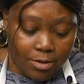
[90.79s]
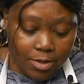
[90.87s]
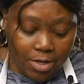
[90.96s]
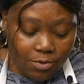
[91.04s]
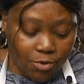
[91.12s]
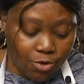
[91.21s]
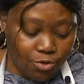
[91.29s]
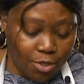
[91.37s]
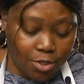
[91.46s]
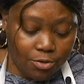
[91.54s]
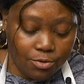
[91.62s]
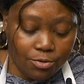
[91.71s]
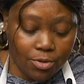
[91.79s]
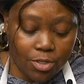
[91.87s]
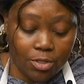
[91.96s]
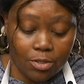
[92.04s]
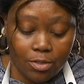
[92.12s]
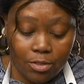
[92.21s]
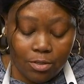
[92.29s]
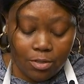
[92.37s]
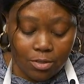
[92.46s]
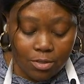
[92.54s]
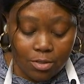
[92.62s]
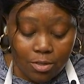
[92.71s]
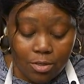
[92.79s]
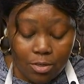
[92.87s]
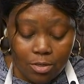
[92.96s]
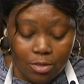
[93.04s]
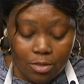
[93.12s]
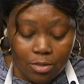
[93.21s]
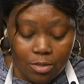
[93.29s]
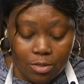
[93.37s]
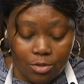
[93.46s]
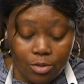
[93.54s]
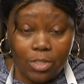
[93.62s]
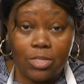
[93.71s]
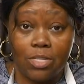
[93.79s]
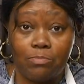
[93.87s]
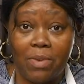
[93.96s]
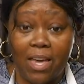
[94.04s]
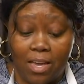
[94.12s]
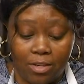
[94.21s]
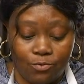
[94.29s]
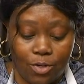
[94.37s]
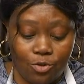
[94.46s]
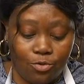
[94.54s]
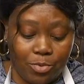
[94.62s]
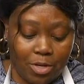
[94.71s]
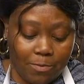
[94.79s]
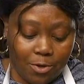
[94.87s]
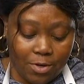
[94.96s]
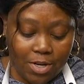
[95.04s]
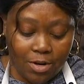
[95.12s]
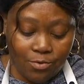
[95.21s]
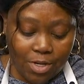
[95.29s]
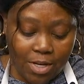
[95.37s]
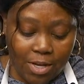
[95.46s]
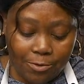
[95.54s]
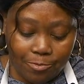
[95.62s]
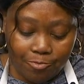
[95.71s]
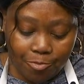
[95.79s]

that we're going to use. As soon as these bags want to open up, oh, there we go.